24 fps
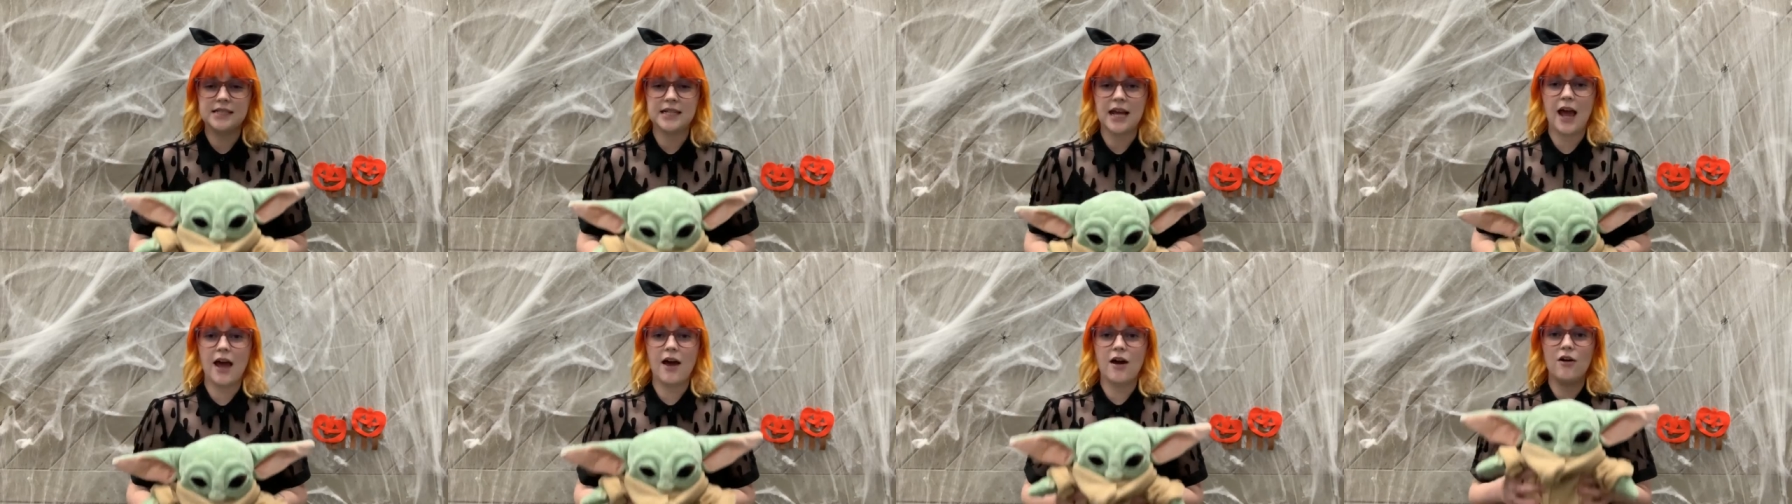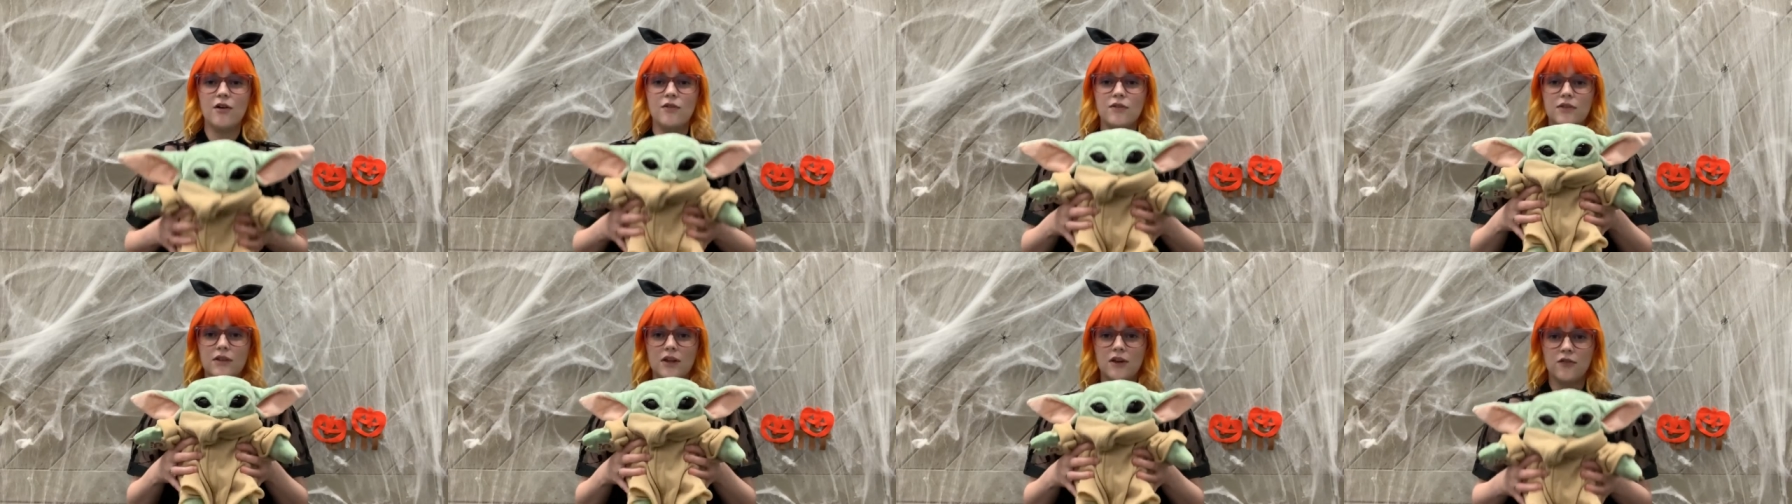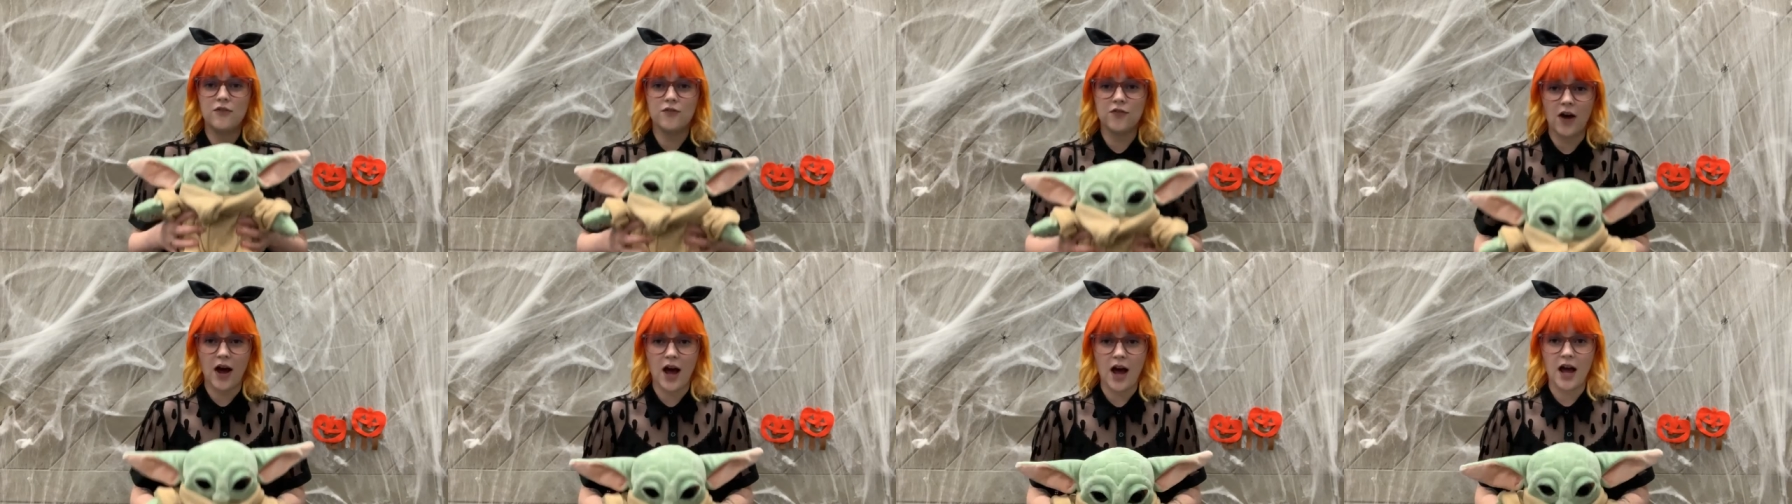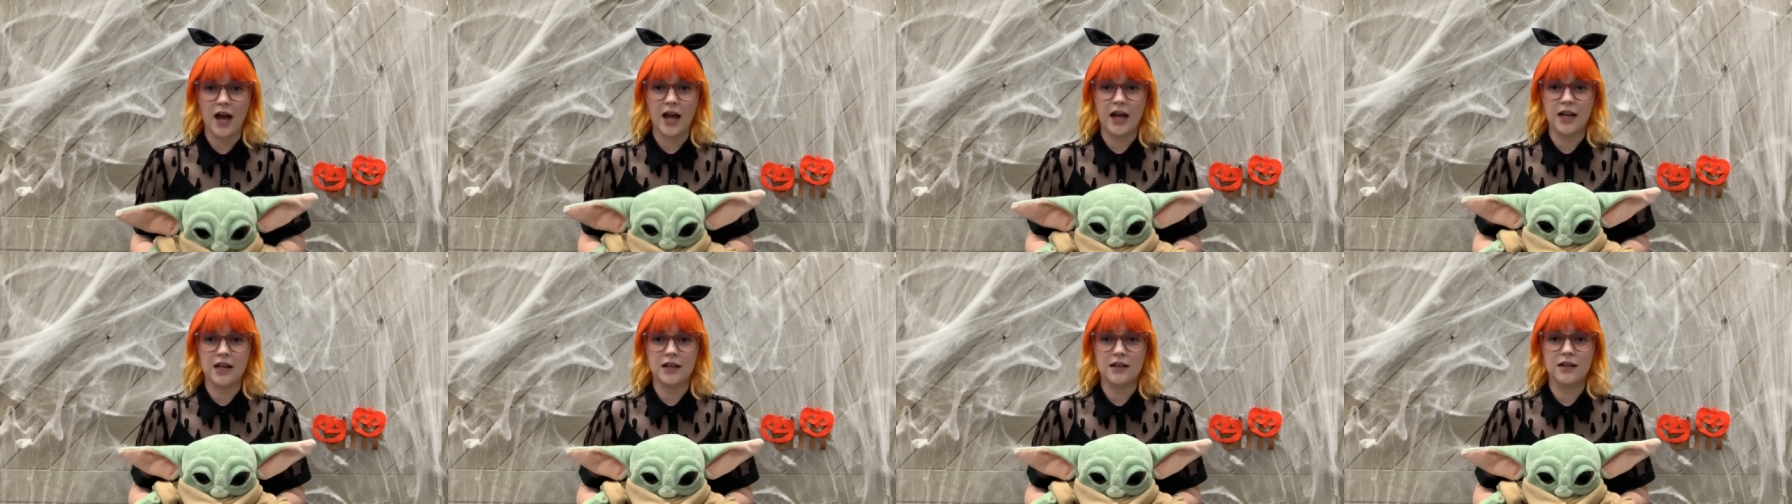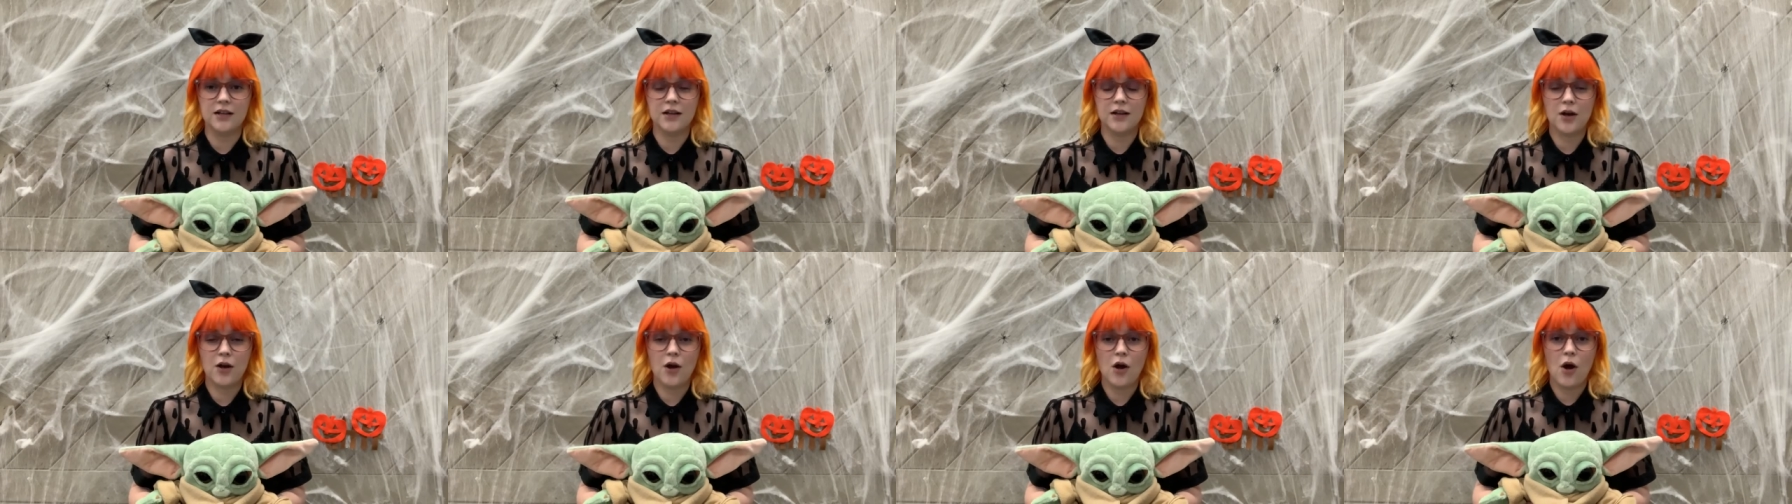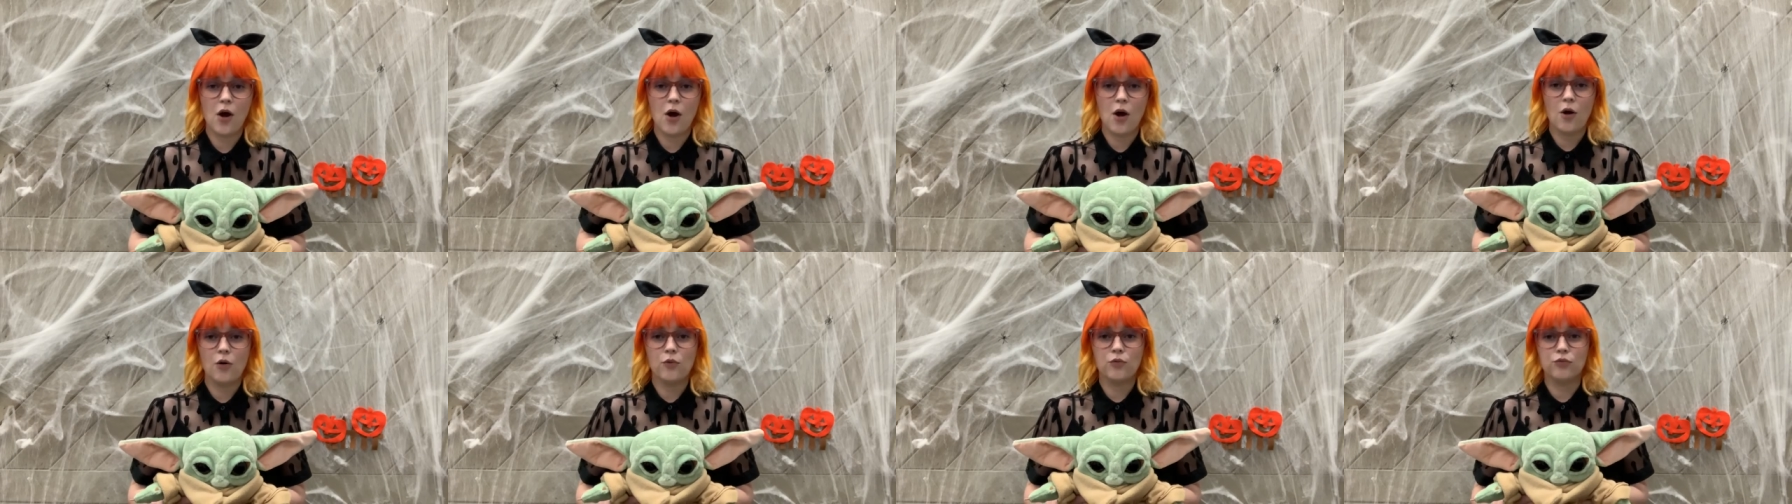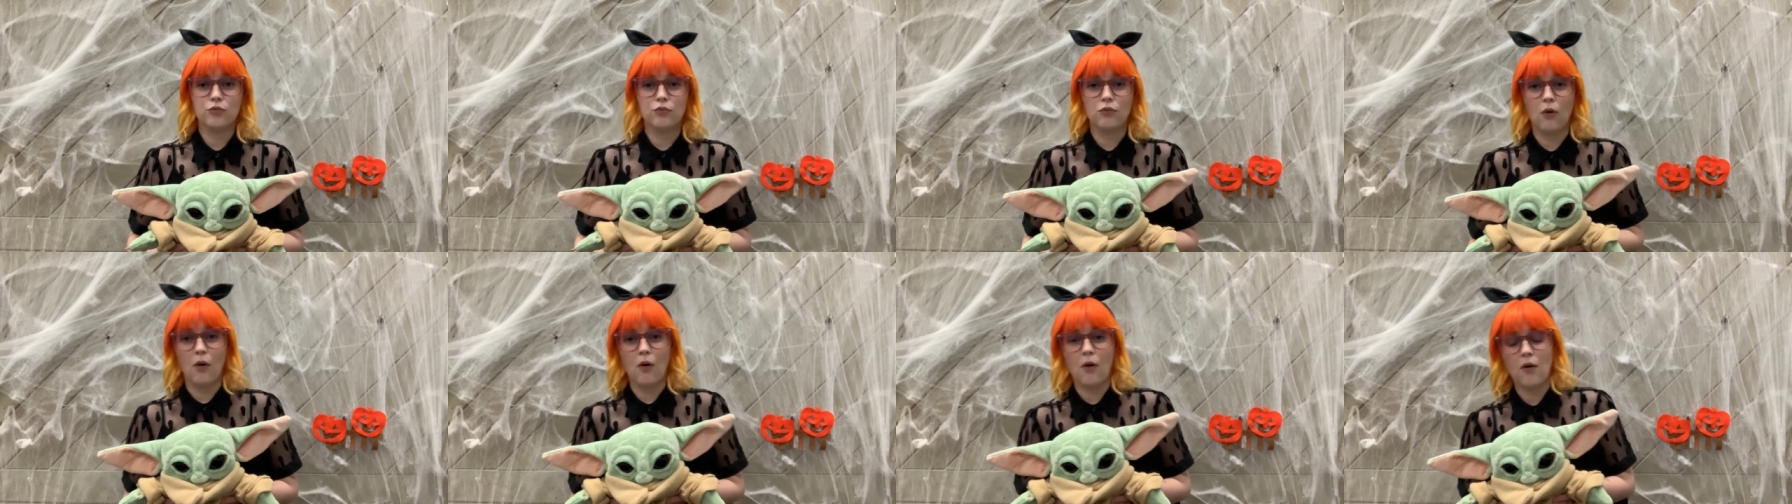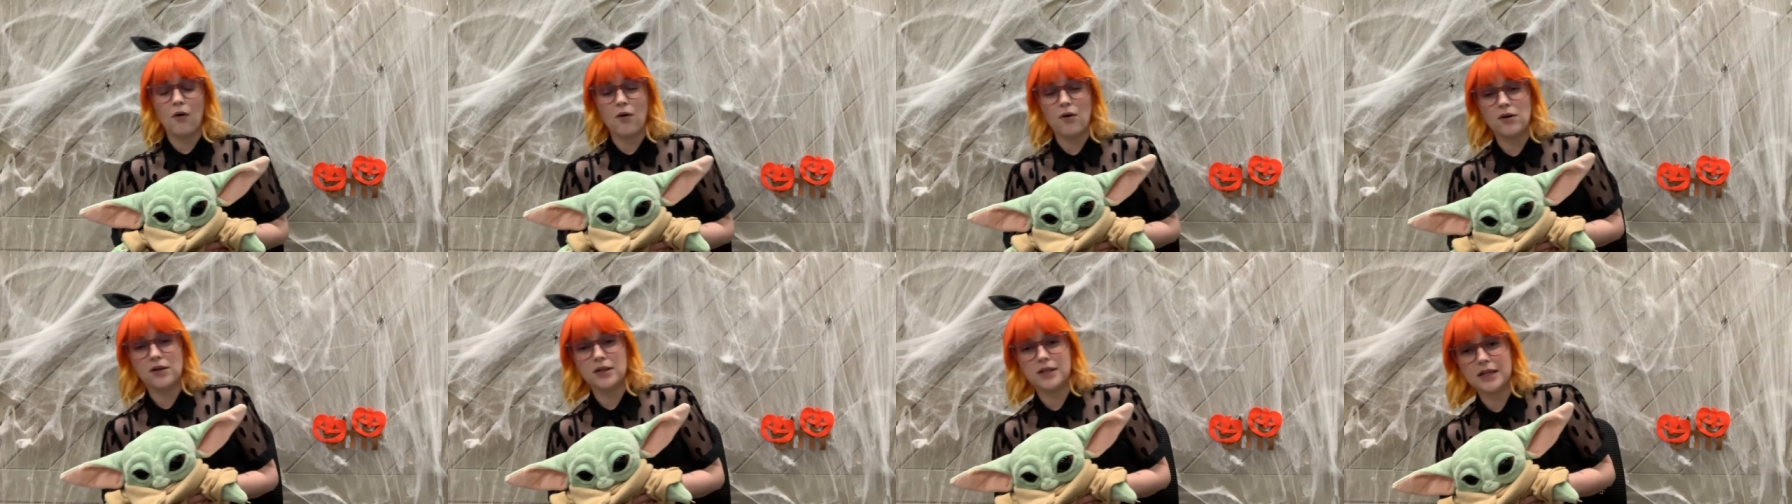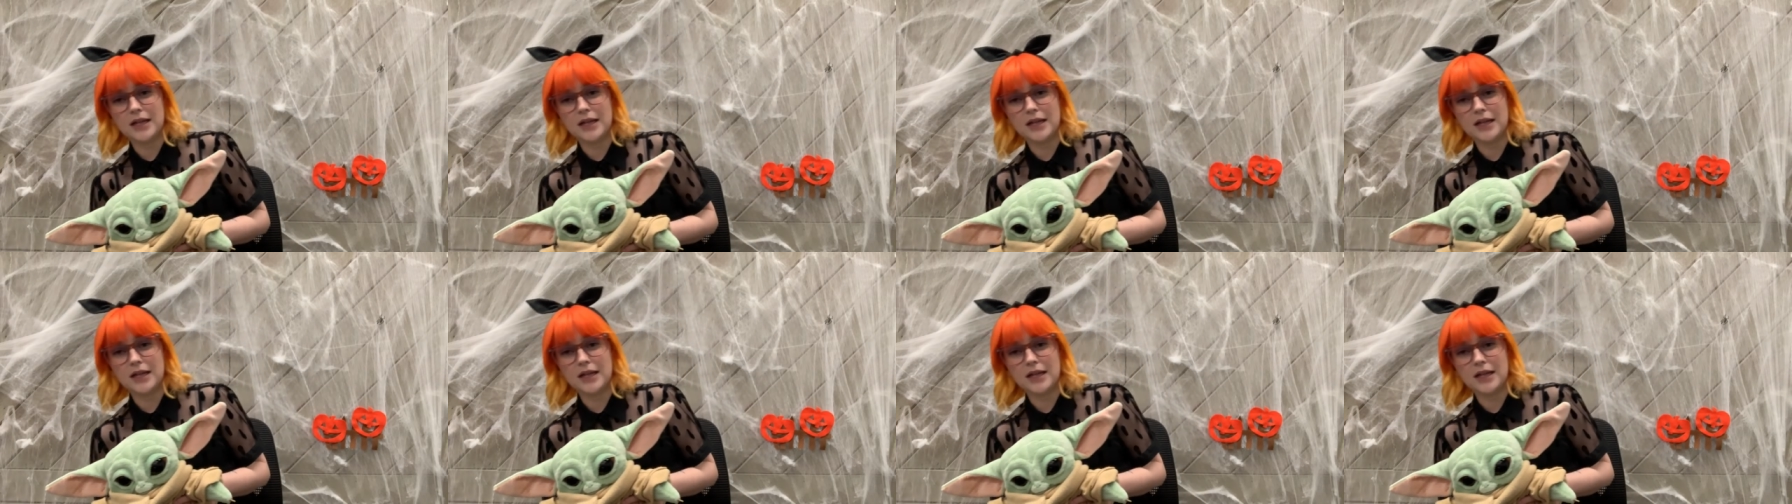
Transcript: down the vine. Roll